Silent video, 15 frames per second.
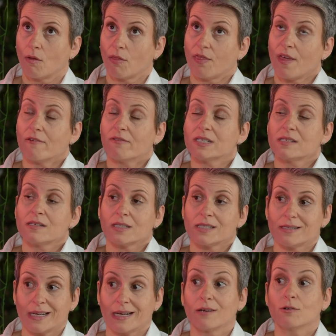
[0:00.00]
There isn't a
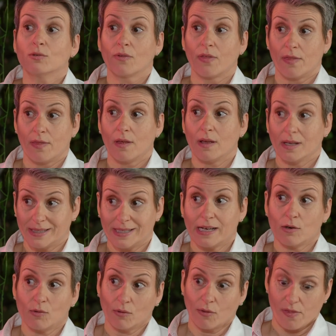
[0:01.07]
single
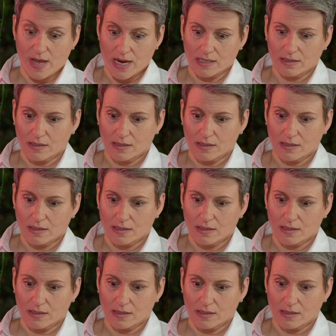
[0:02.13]
thing.